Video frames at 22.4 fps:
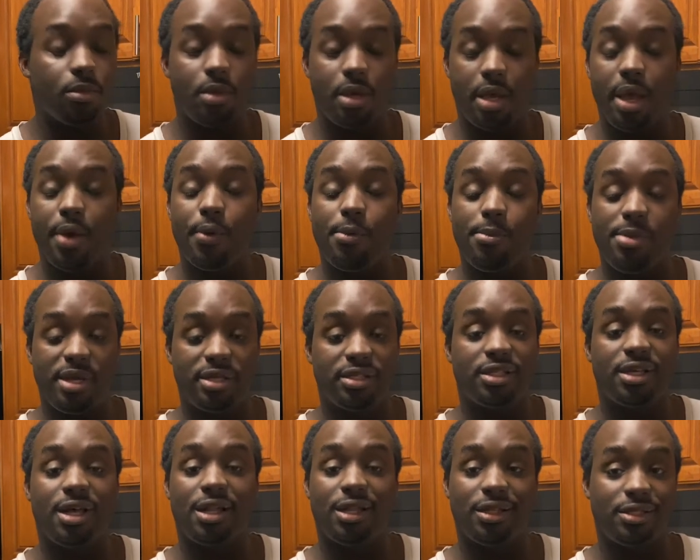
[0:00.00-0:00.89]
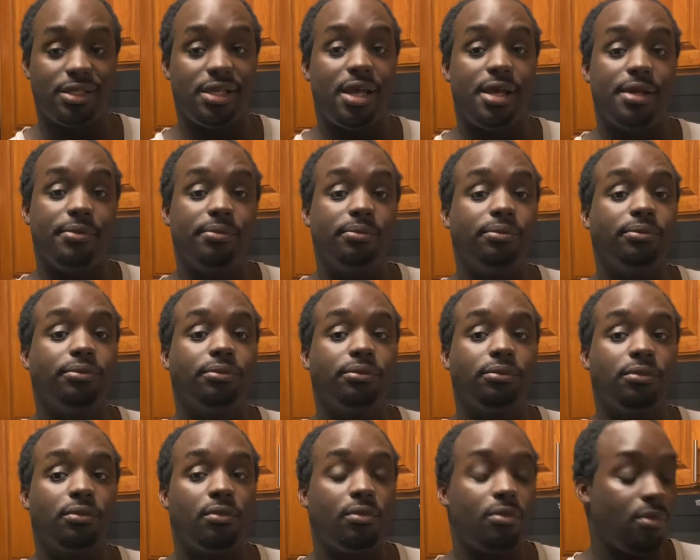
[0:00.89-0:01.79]
it would be a solid 10.
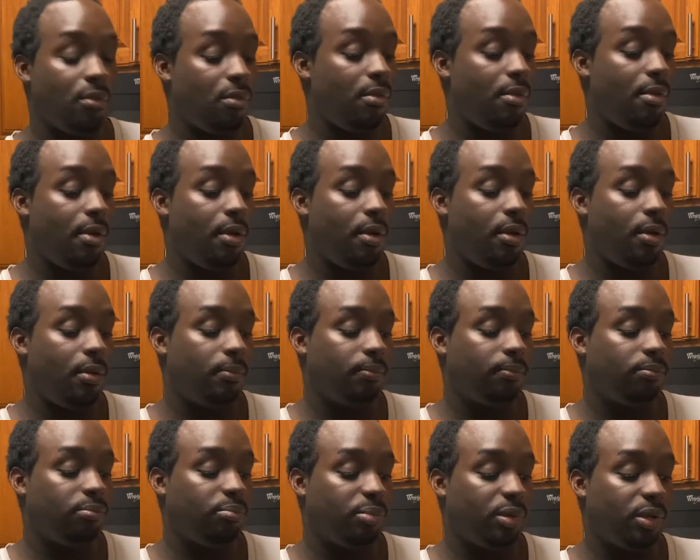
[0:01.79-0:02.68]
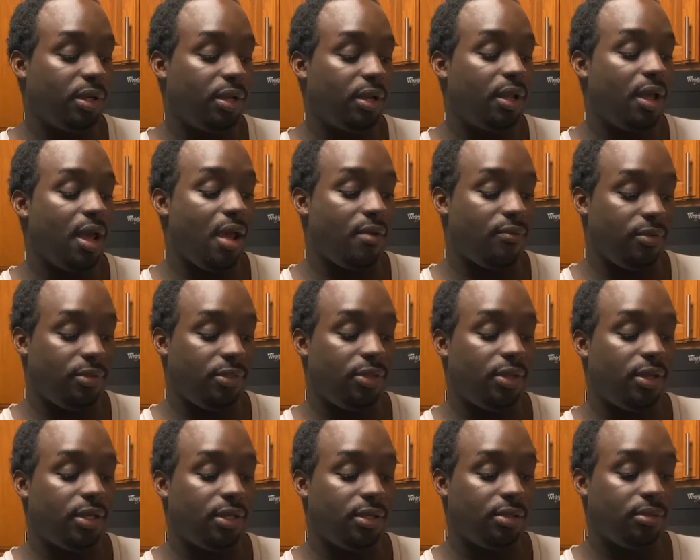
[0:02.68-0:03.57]
But
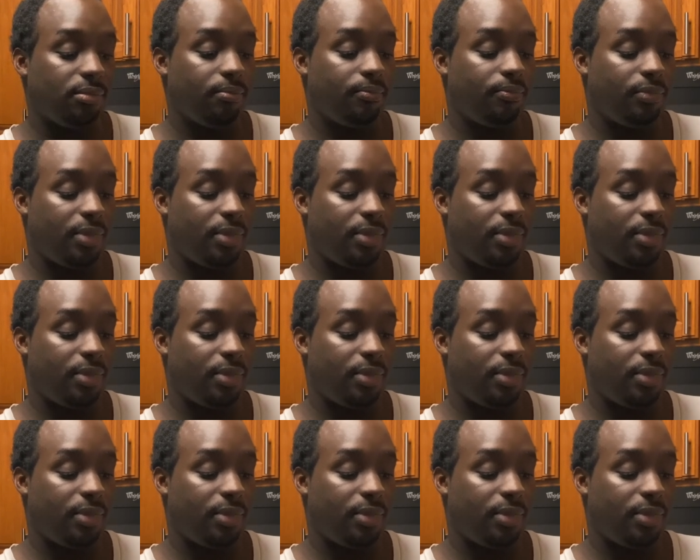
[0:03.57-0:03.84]
everything